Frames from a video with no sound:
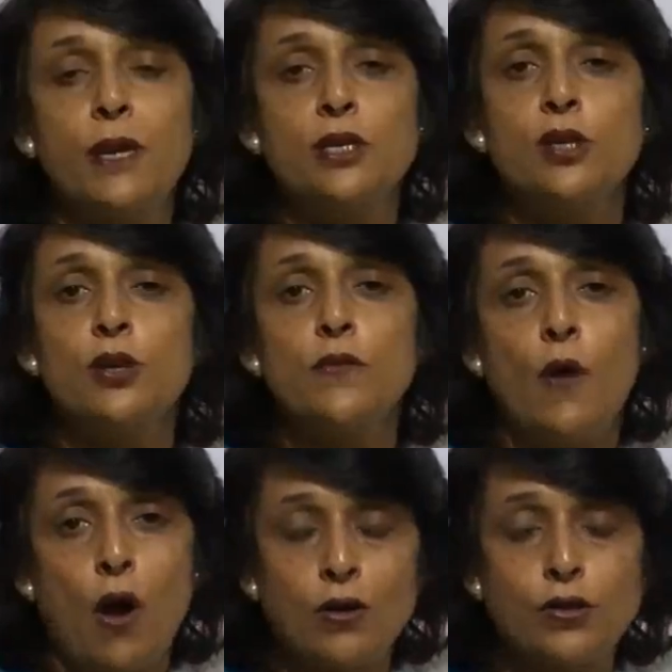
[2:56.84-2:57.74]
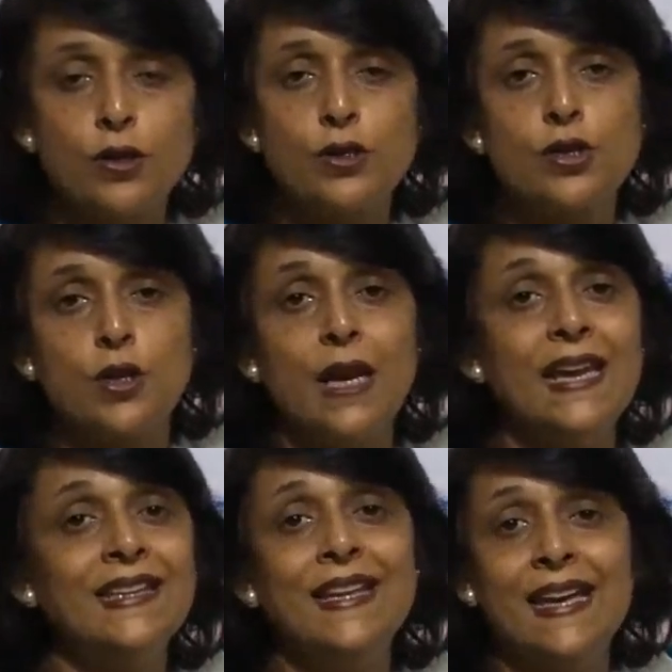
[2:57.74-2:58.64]
pressure of oxygen
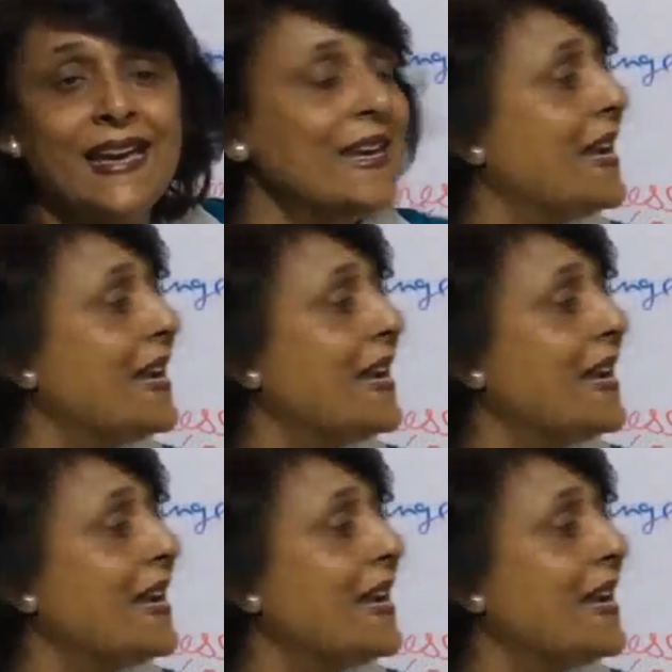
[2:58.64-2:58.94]
in the